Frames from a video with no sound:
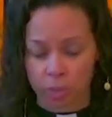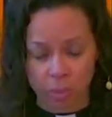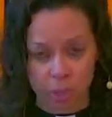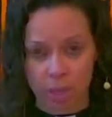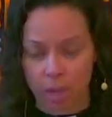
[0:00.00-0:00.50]
the
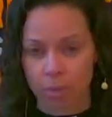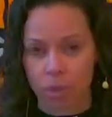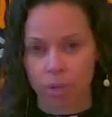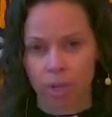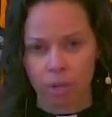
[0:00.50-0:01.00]

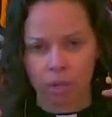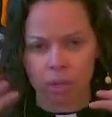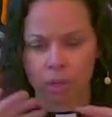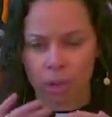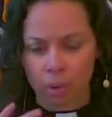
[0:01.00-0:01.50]
description, the
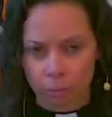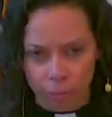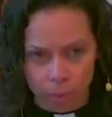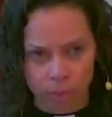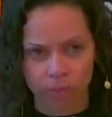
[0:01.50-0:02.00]
imagery is
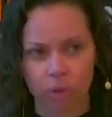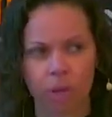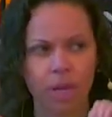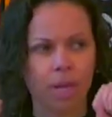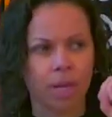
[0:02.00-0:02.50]
so
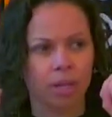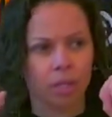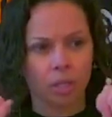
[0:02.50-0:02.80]
forceful.